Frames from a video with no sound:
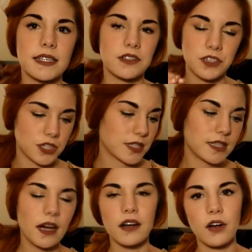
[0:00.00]
It's
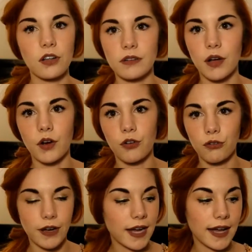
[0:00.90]
just an all-around
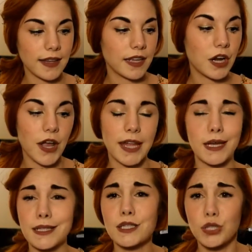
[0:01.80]
great eyeliner, and
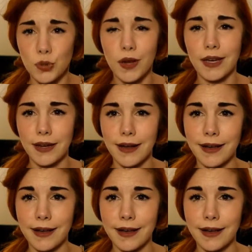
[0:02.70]
it's $2.99,